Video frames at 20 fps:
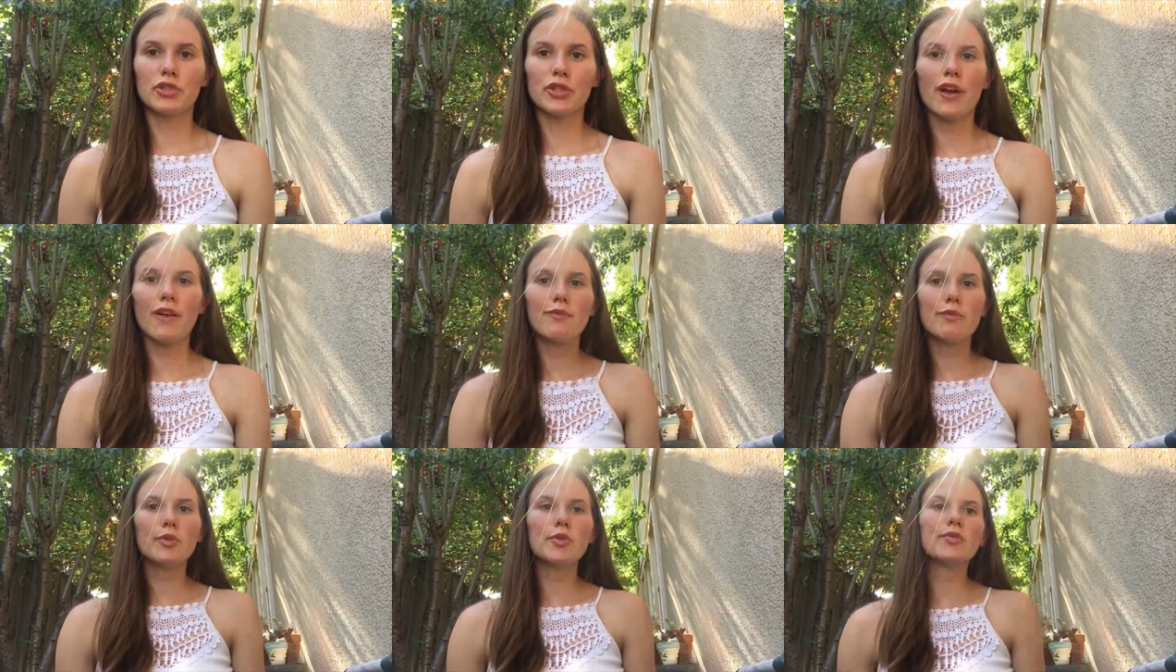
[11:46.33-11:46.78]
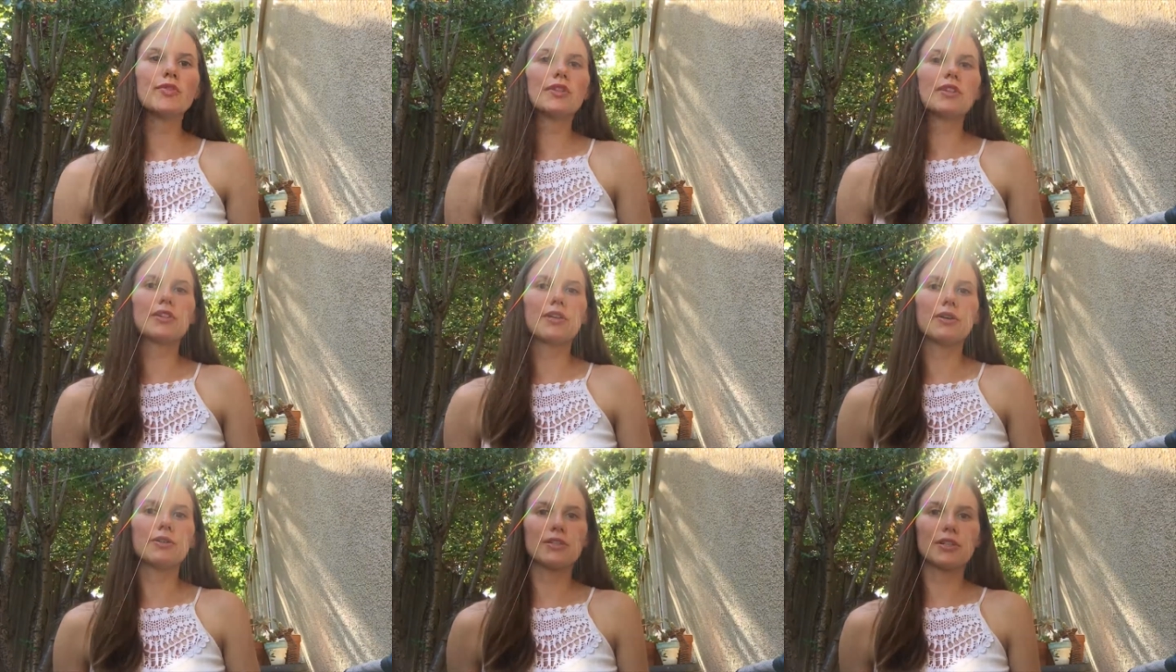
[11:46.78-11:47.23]
So I've moved you
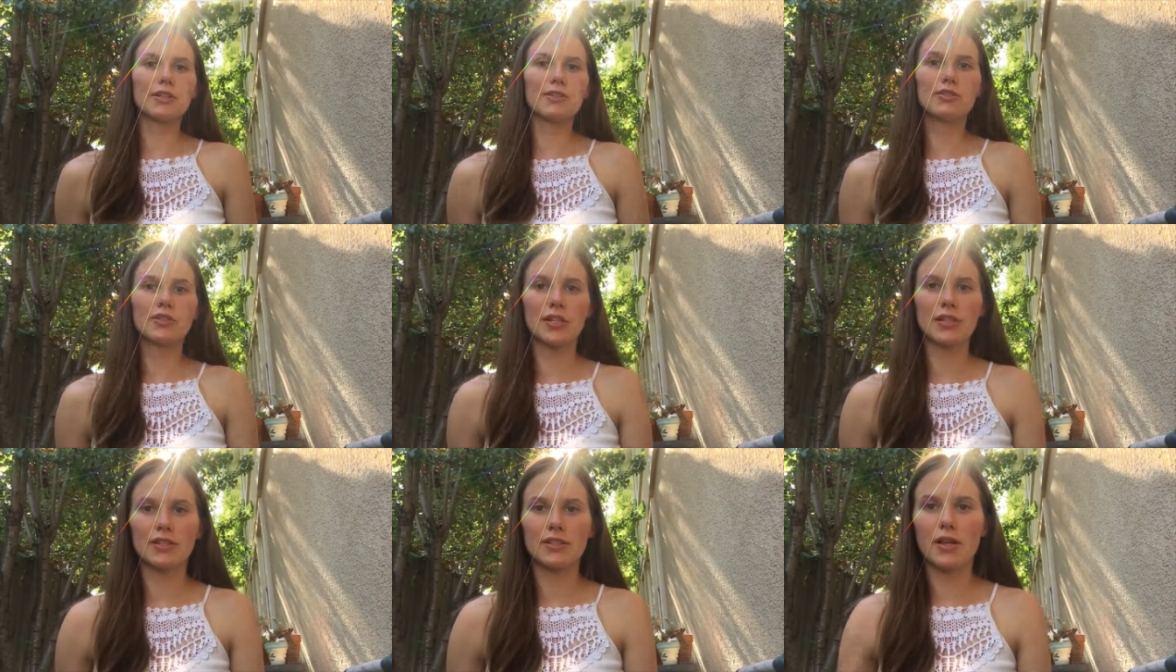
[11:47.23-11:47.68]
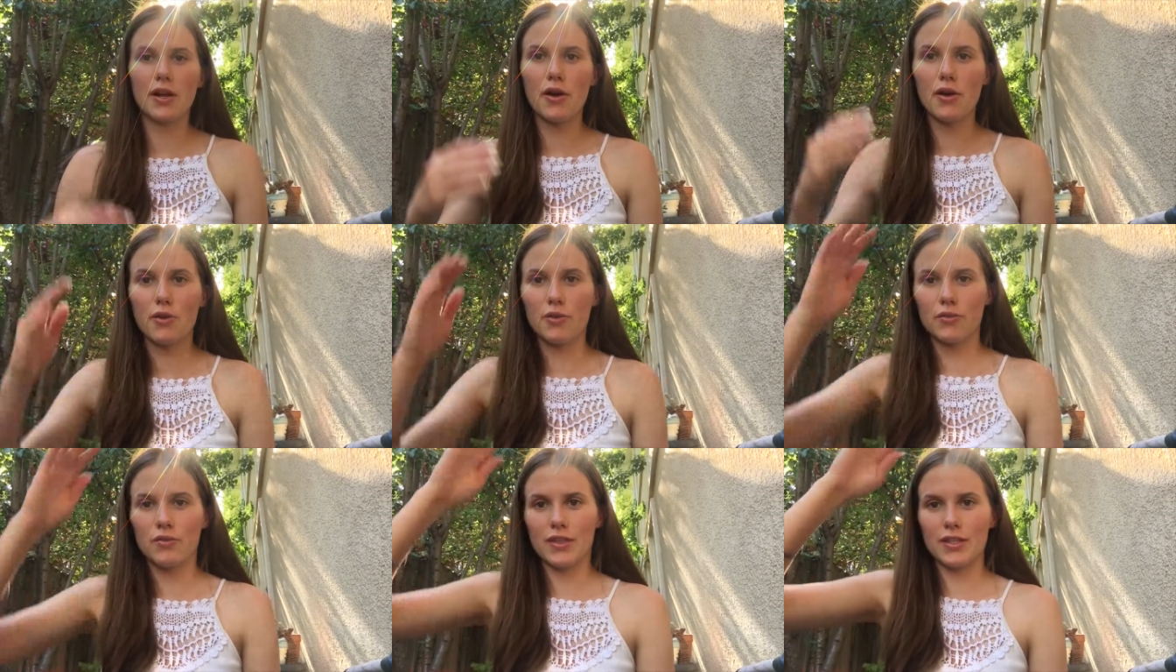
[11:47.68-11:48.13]
closer just
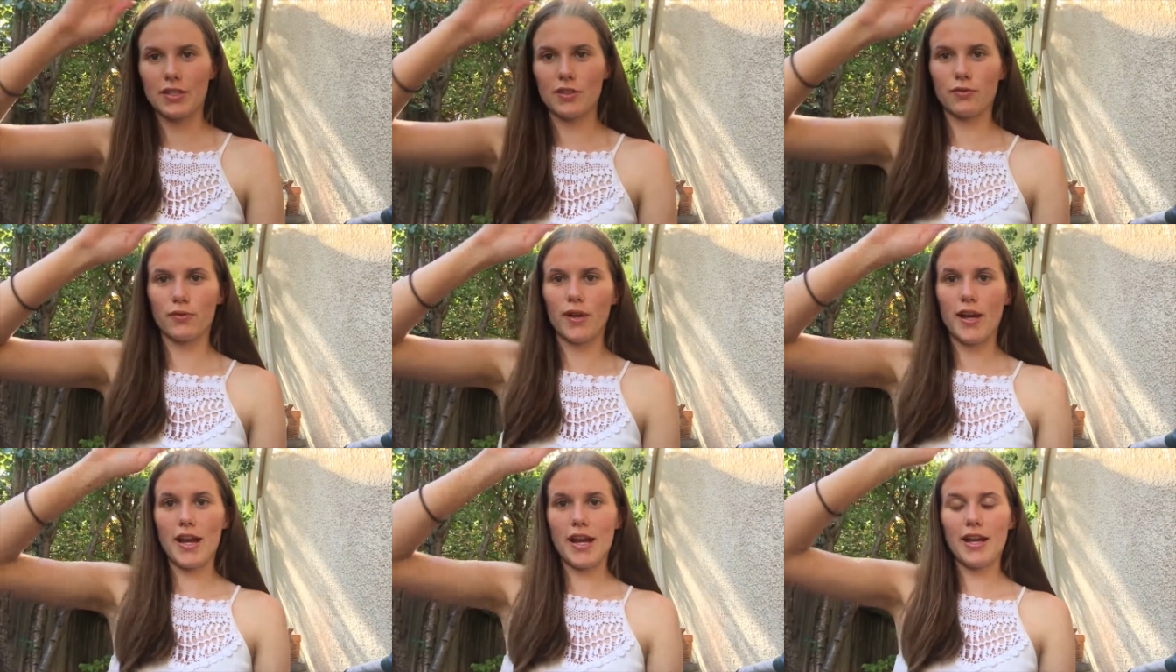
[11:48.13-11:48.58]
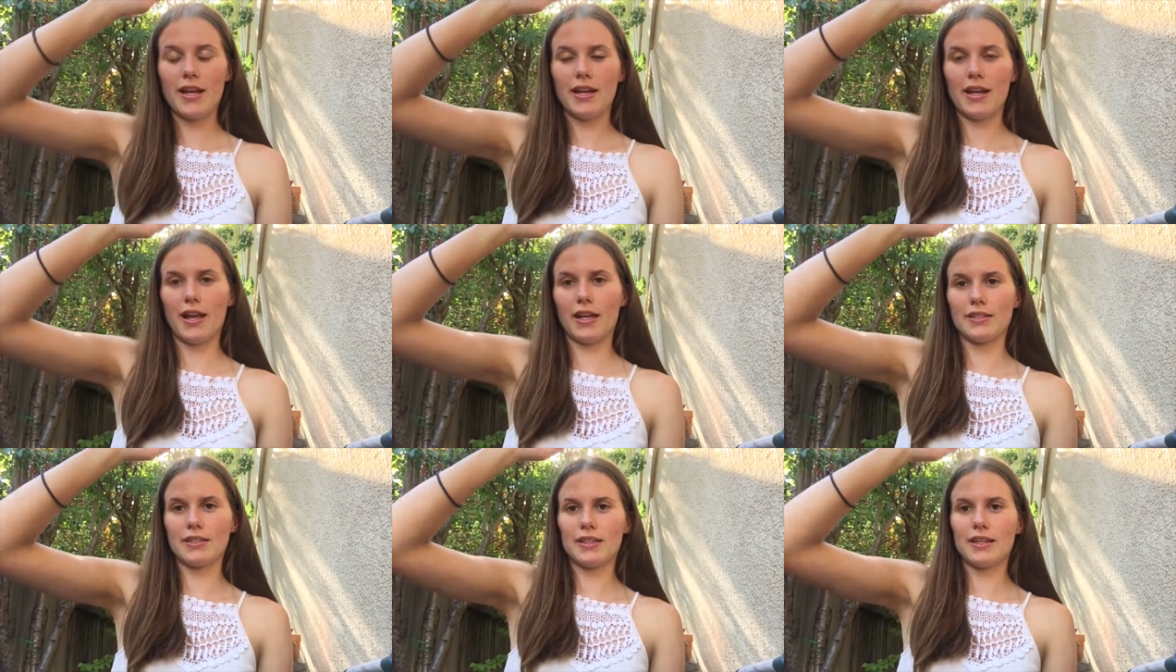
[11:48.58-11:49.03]
so this ray
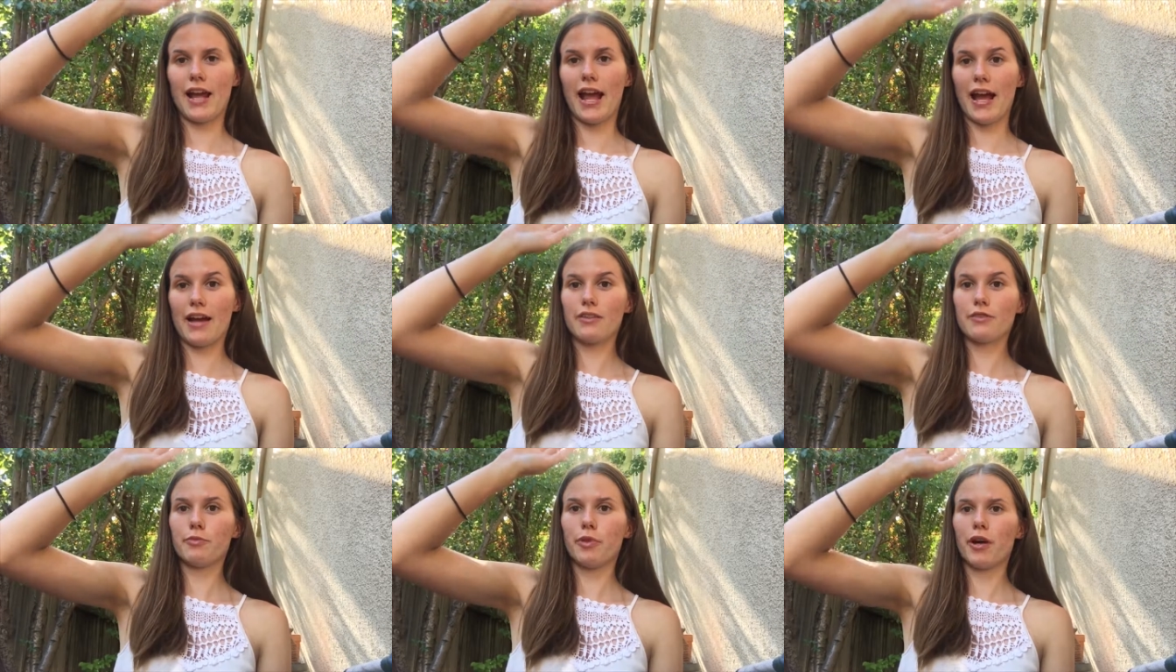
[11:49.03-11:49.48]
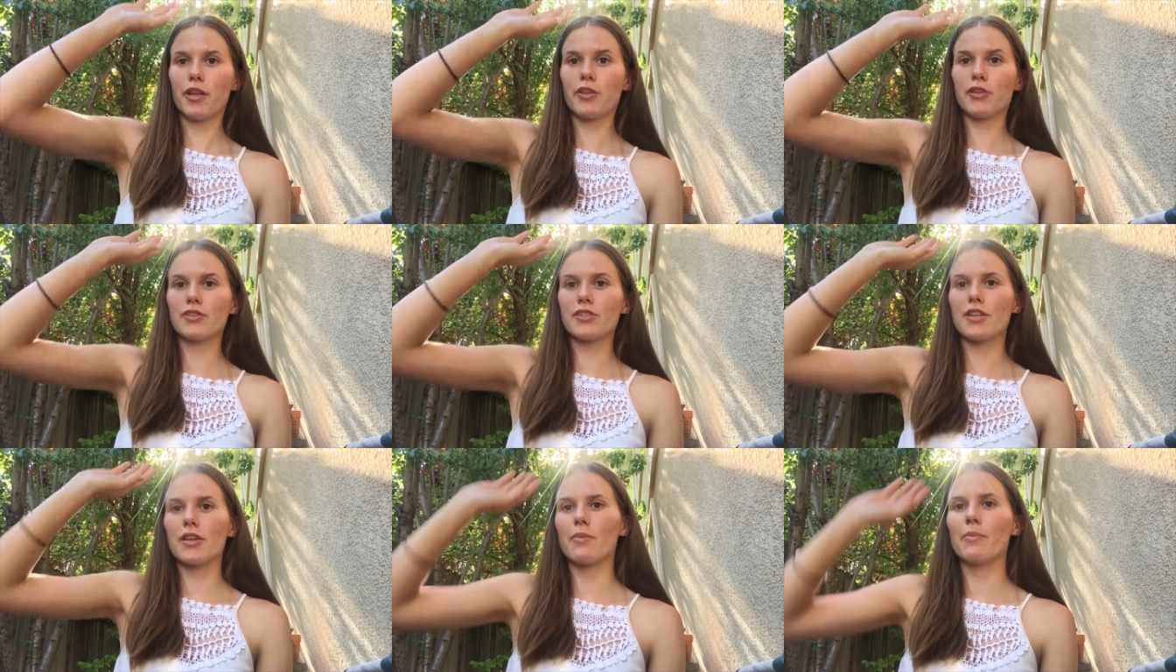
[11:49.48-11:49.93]
isn't as
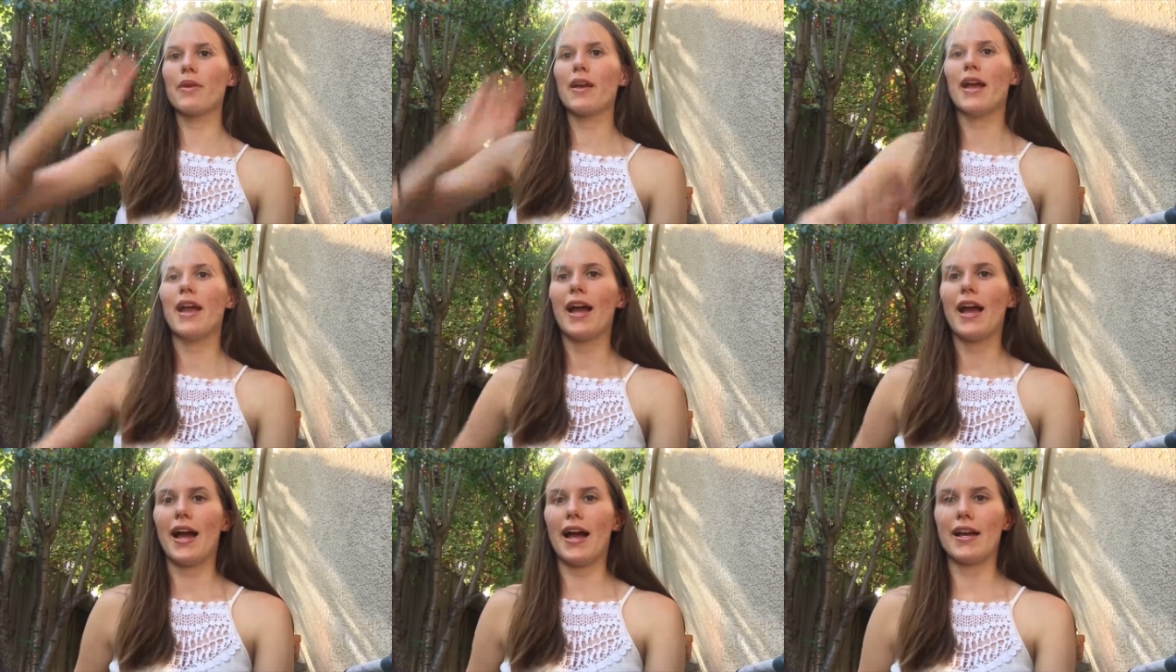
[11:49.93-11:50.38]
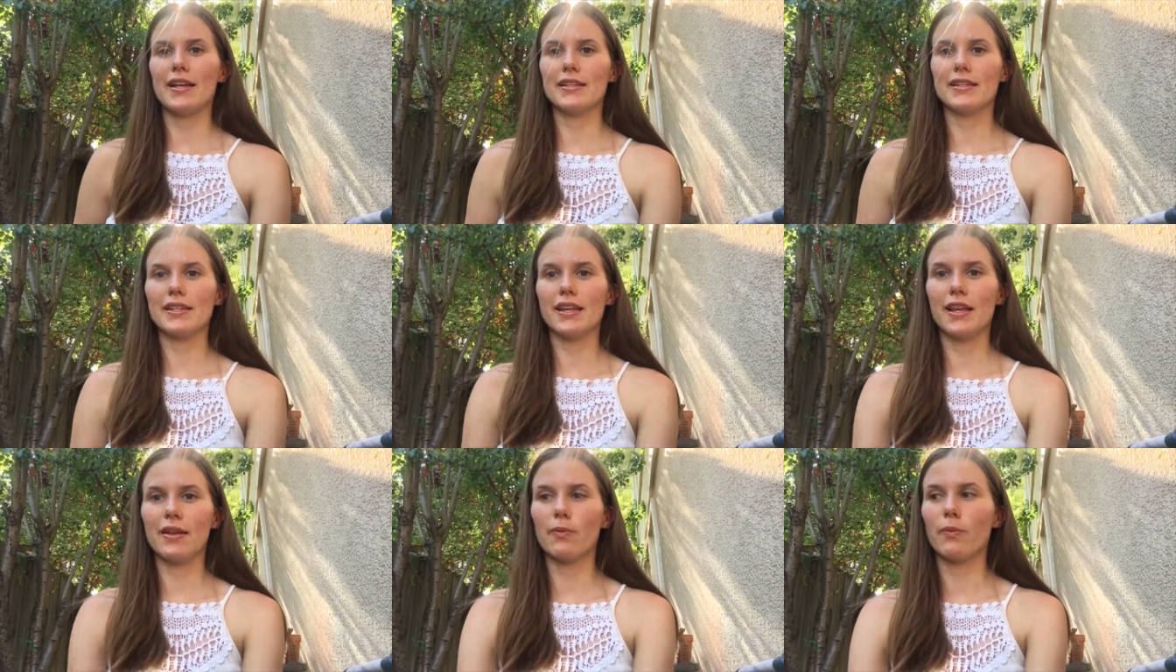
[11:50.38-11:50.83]
bothersome
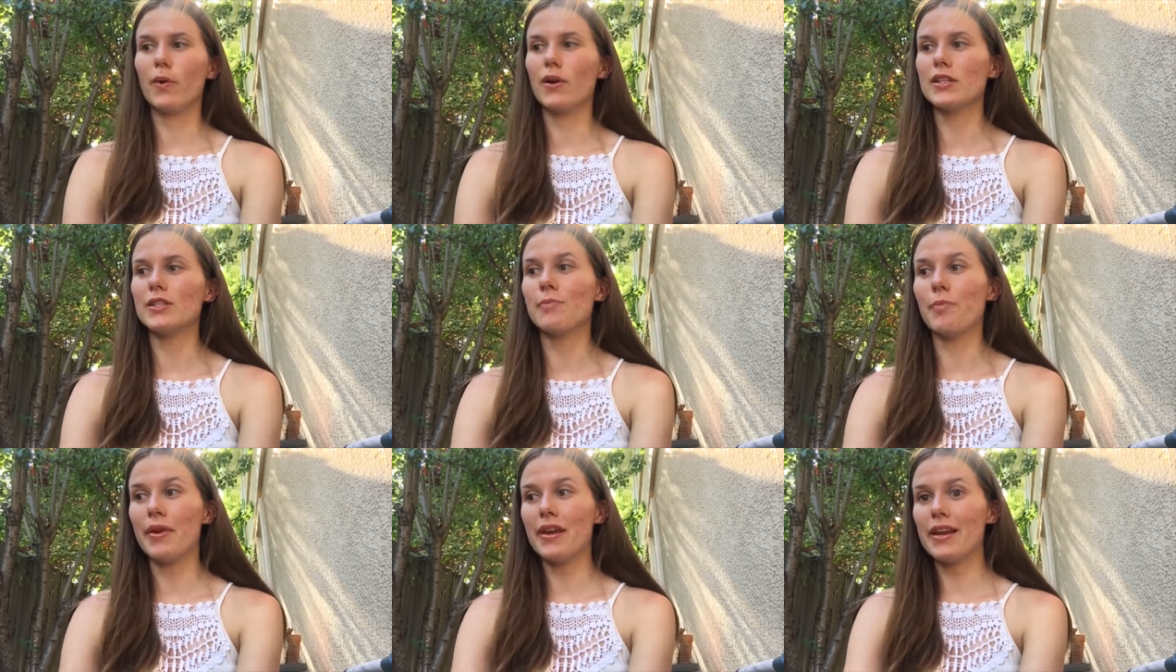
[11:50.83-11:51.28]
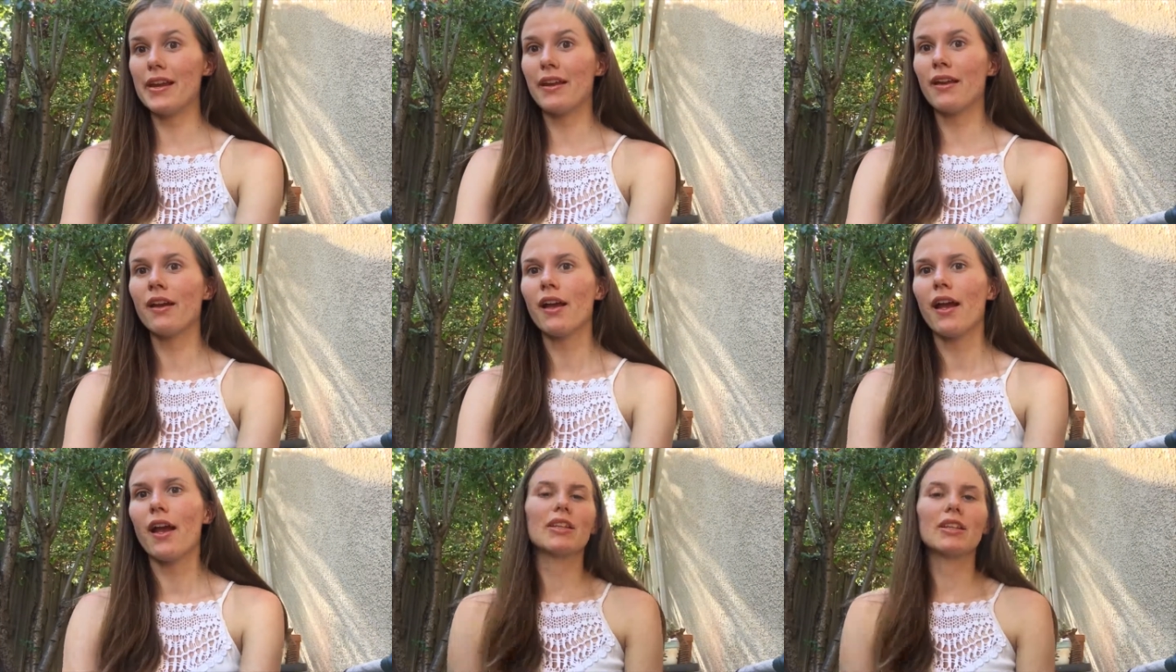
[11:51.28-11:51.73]
as it was being.